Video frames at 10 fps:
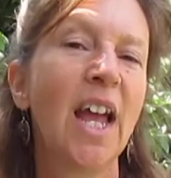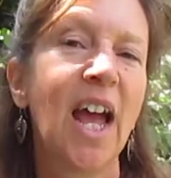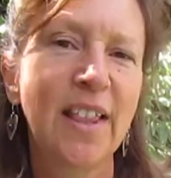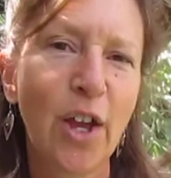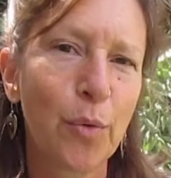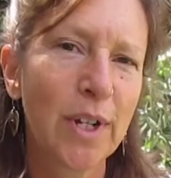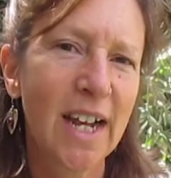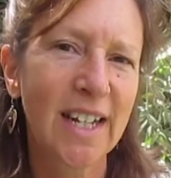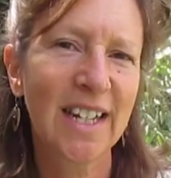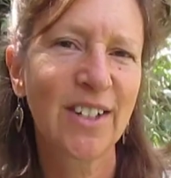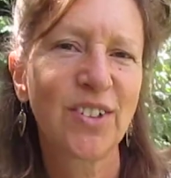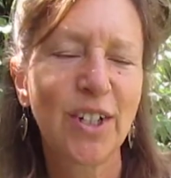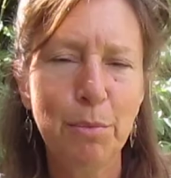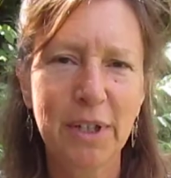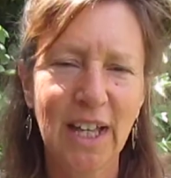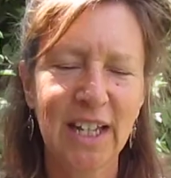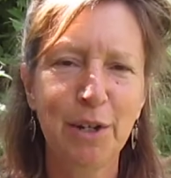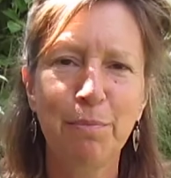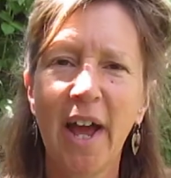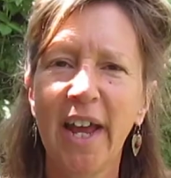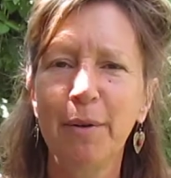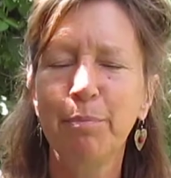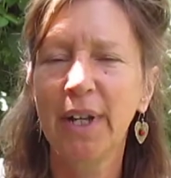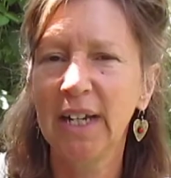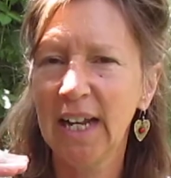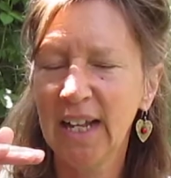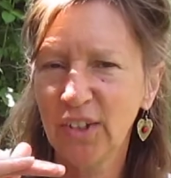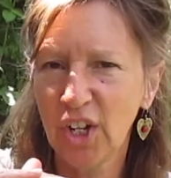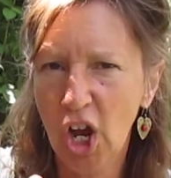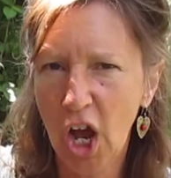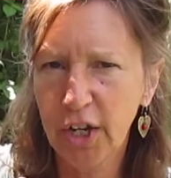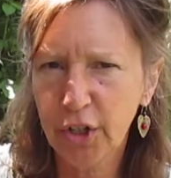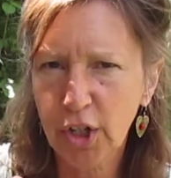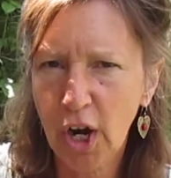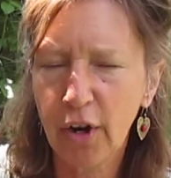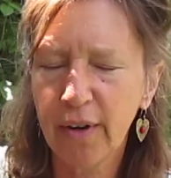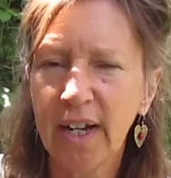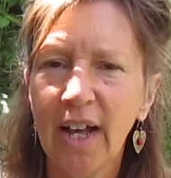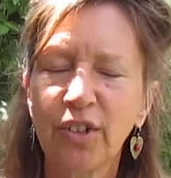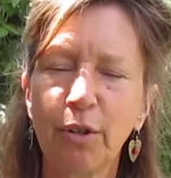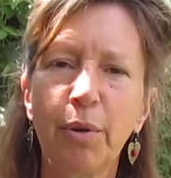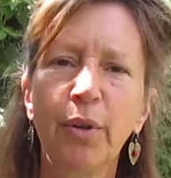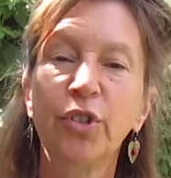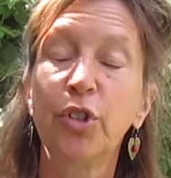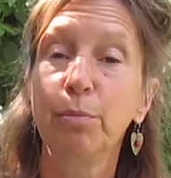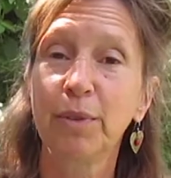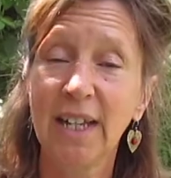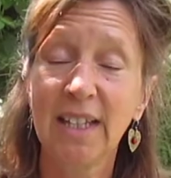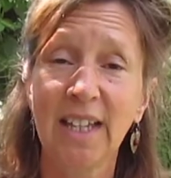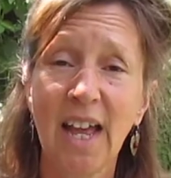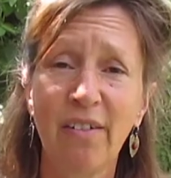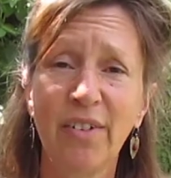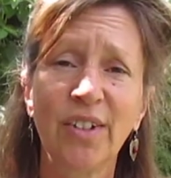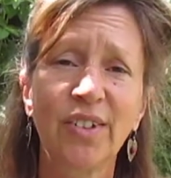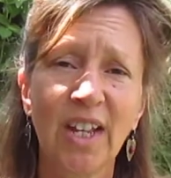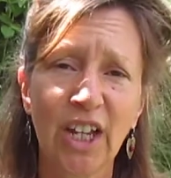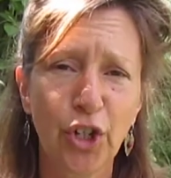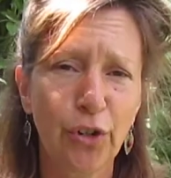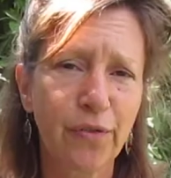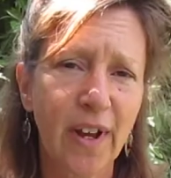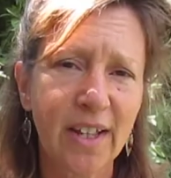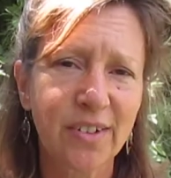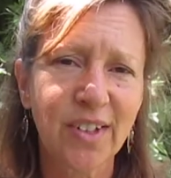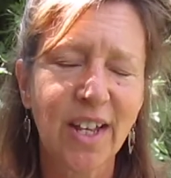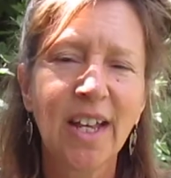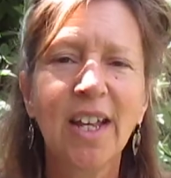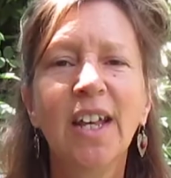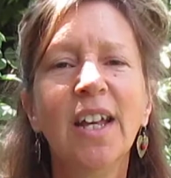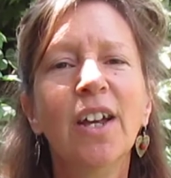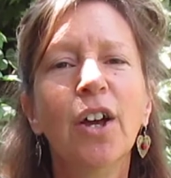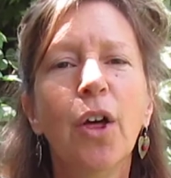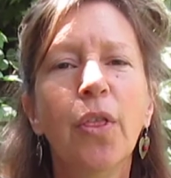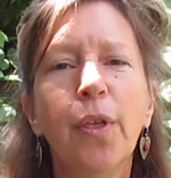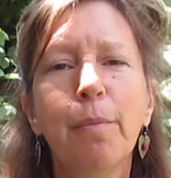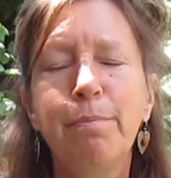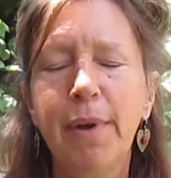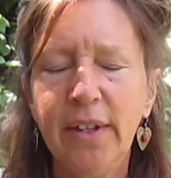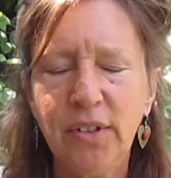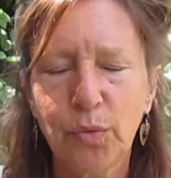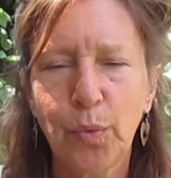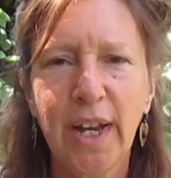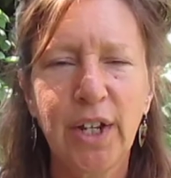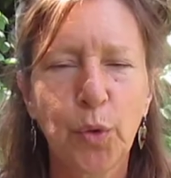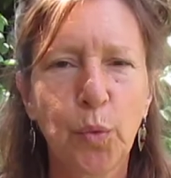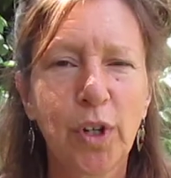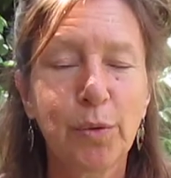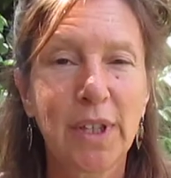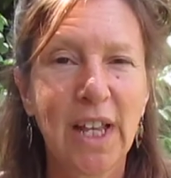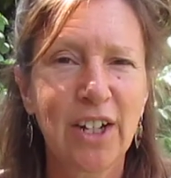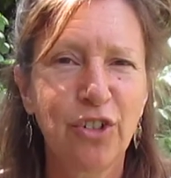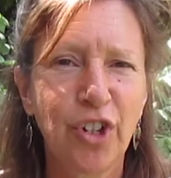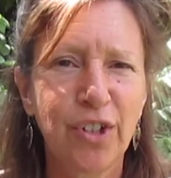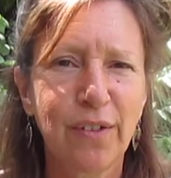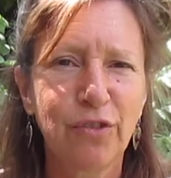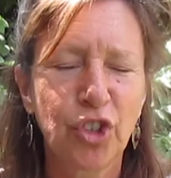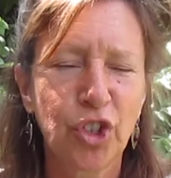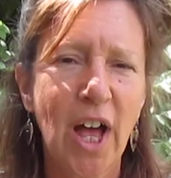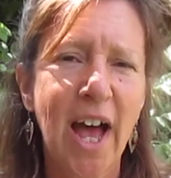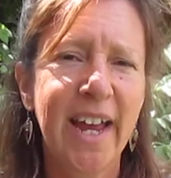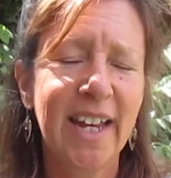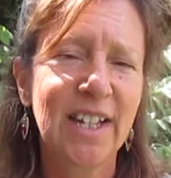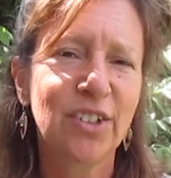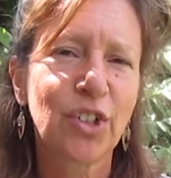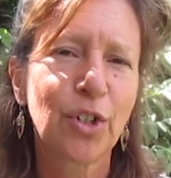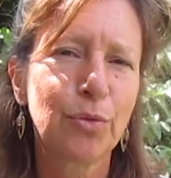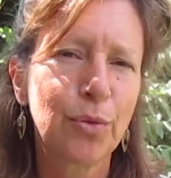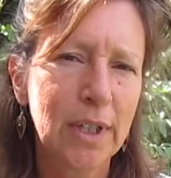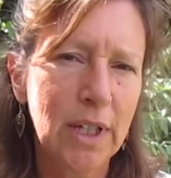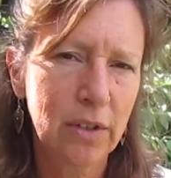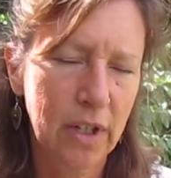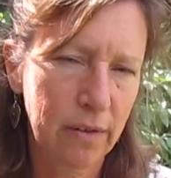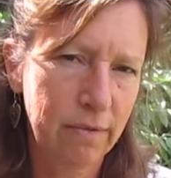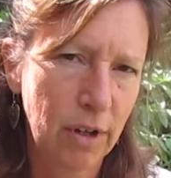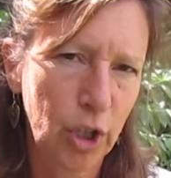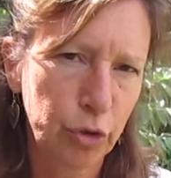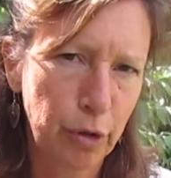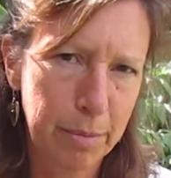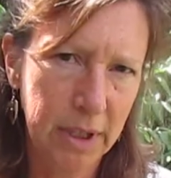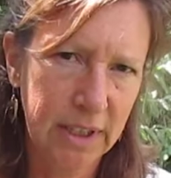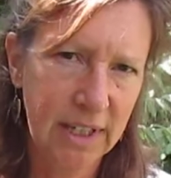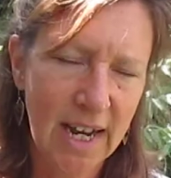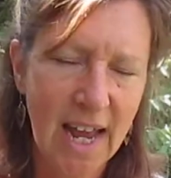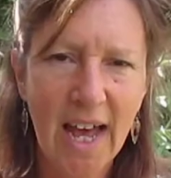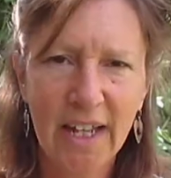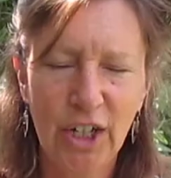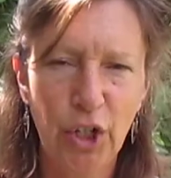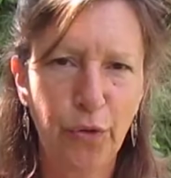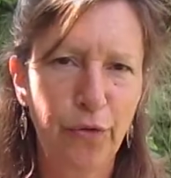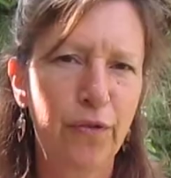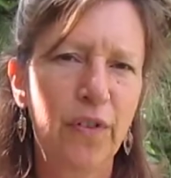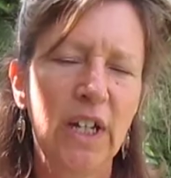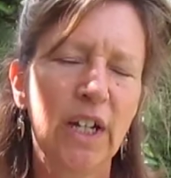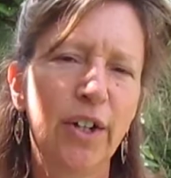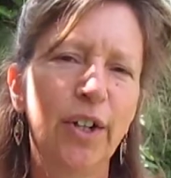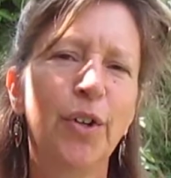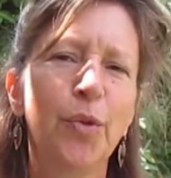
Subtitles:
and that we're not getting stimulated by it, but it has an undercurrent as opposed to blatantly obvious in your face. The best way to work with the energies of July is to really look at vulnerability. How do you feel